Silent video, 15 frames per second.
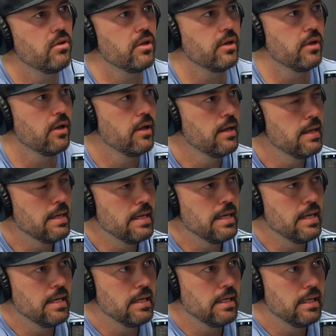And
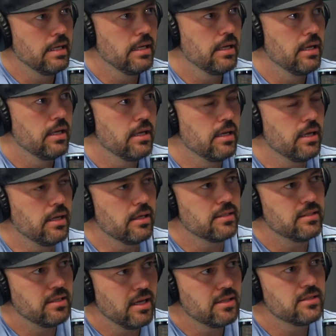he
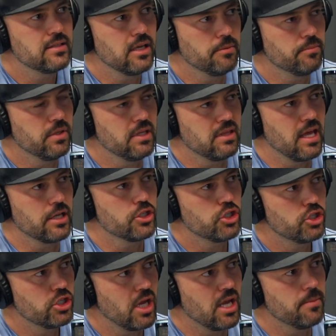said something that
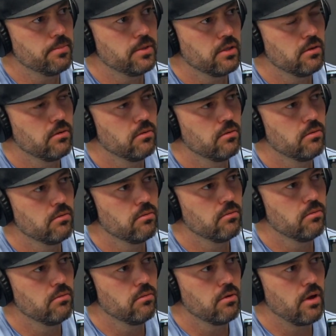shaped
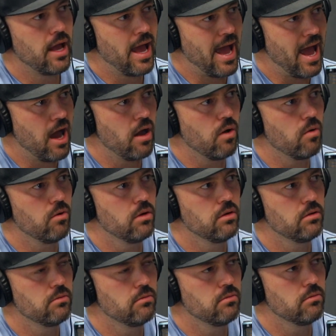how
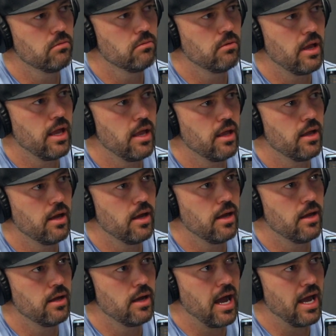
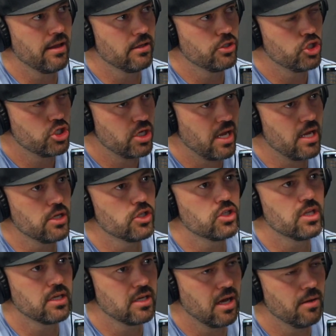I changed the
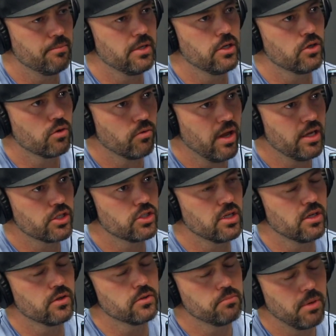company direction. He
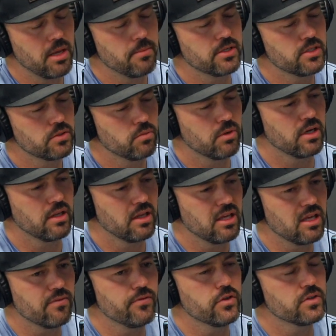goes, Babe, I just want to
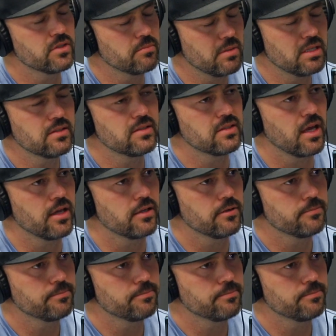give you some insight.